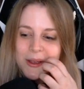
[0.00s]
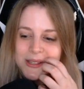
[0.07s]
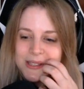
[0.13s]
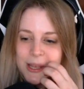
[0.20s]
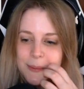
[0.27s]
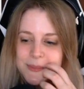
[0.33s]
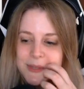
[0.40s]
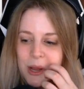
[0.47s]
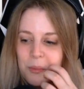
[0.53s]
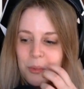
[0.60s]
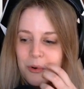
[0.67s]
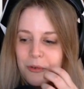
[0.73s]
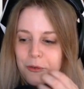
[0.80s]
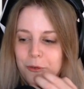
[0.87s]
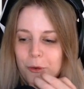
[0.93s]

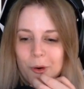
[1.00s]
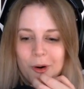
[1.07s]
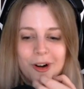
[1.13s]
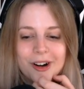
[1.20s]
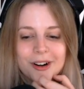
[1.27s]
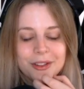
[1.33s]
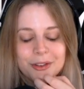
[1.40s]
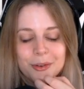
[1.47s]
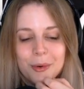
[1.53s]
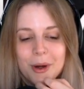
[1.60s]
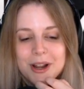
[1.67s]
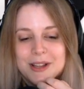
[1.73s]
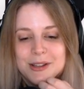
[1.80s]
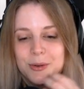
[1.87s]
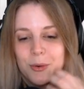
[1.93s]
September 4th,
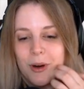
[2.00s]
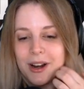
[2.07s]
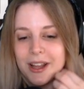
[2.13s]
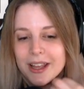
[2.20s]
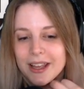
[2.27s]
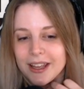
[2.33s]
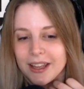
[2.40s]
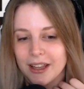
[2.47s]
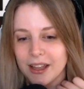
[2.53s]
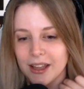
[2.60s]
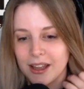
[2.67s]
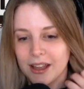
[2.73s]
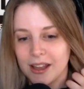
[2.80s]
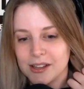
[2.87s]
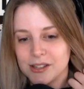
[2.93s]
2020.
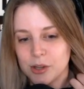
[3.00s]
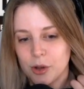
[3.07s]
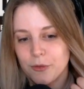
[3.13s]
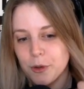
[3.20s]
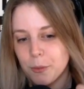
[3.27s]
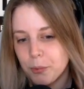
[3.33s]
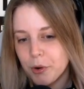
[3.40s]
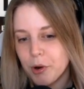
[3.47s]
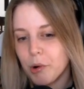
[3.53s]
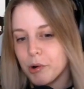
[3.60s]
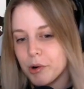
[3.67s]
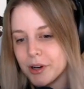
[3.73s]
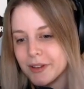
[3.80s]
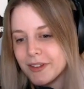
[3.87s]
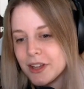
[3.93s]
So if you
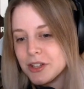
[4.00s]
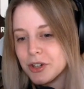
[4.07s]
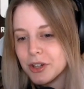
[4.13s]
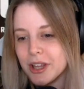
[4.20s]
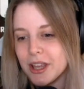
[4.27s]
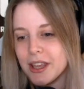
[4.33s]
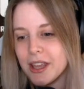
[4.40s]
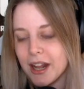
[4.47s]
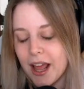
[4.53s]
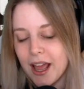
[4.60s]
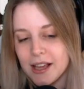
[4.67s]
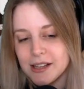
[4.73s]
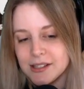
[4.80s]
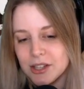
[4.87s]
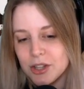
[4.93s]
pre-order it digitally and get
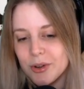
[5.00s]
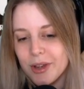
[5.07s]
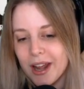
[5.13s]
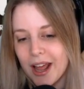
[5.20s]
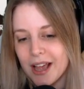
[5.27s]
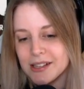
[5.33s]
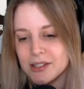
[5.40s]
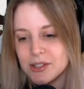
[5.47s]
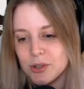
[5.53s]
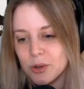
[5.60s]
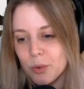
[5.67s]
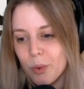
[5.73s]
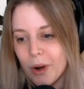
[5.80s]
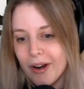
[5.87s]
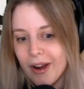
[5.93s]
access, you get access to the
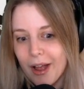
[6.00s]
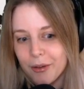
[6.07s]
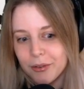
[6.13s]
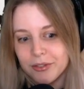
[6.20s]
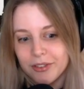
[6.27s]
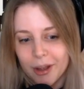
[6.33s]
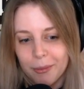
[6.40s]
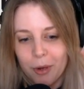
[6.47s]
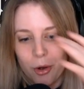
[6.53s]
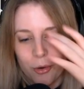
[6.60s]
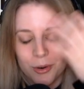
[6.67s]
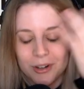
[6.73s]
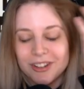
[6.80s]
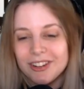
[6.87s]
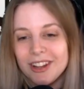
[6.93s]
warehouse demo,
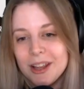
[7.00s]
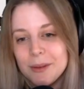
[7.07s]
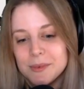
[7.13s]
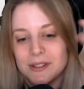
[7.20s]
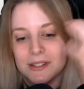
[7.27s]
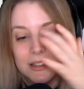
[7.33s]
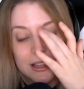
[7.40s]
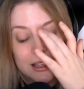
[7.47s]
which seems